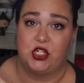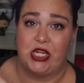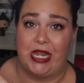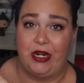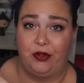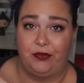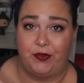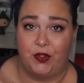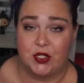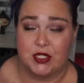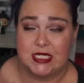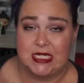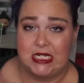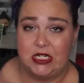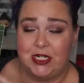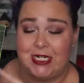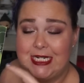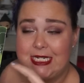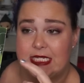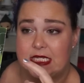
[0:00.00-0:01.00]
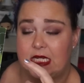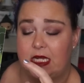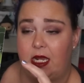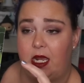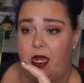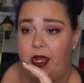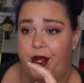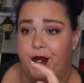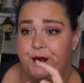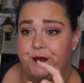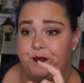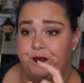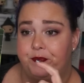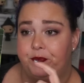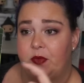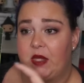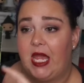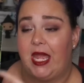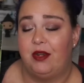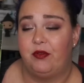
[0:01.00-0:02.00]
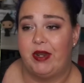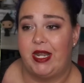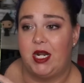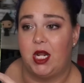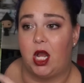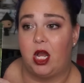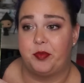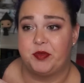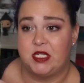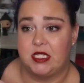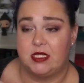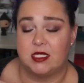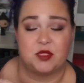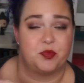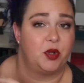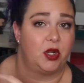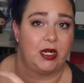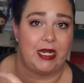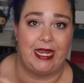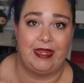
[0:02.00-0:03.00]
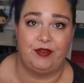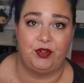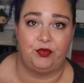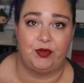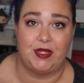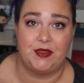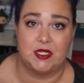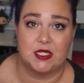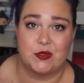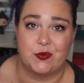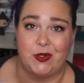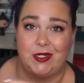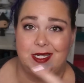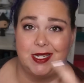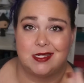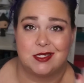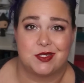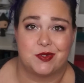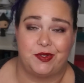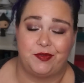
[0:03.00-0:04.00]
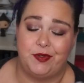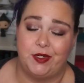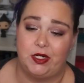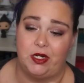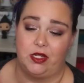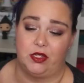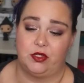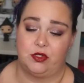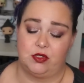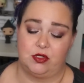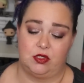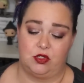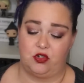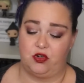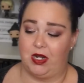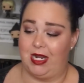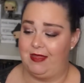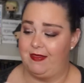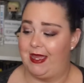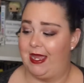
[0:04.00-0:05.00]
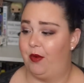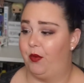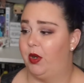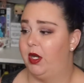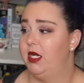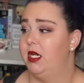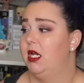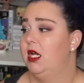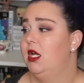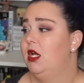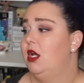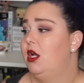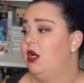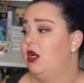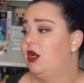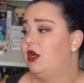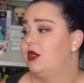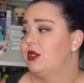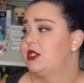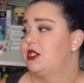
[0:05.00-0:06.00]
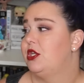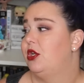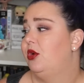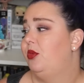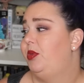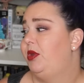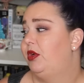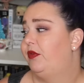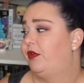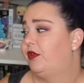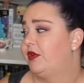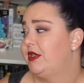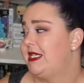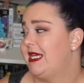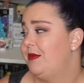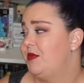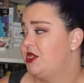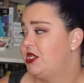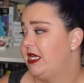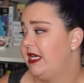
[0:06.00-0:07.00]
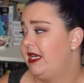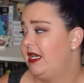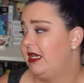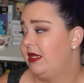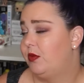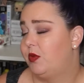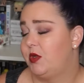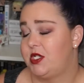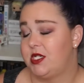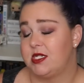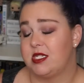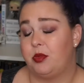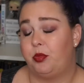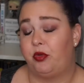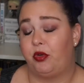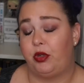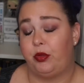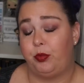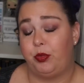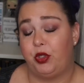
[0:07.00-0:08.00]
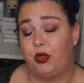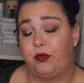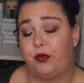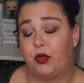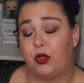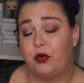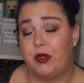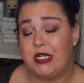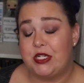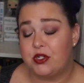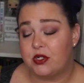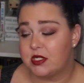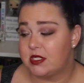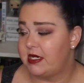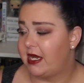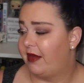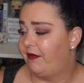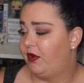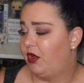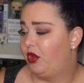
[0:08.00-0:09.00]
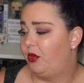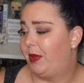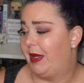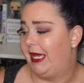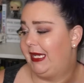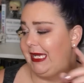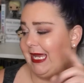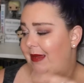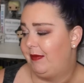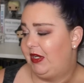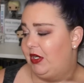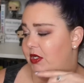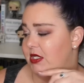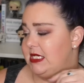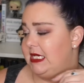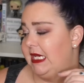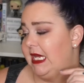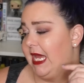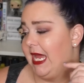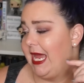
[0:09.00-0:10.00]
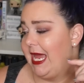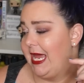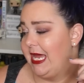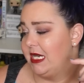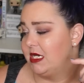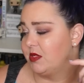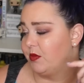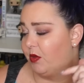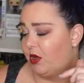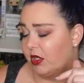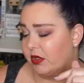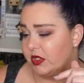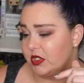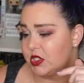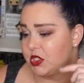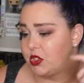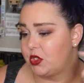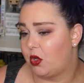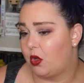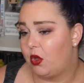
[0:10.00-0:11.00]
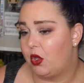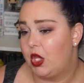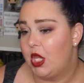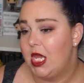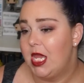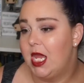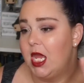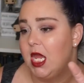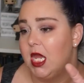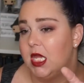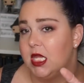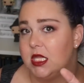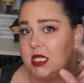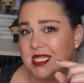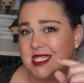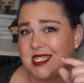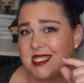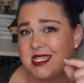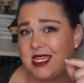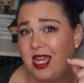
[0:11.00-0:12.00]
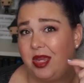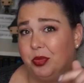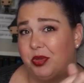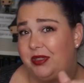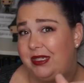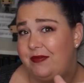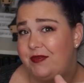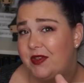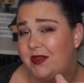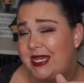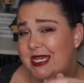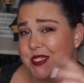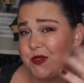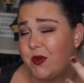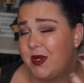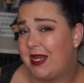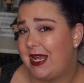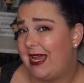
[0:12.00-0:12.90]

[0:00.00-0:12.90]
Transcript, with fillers: Shadowfall series. Um, I read up to this book. I haven't read this one yet, so I figured I'll try that one. Also, Beautiful Redemption, which is a Beautiful Creatures novel by Kami Garcia and Margaret Stohl. This is, I believe, the last one.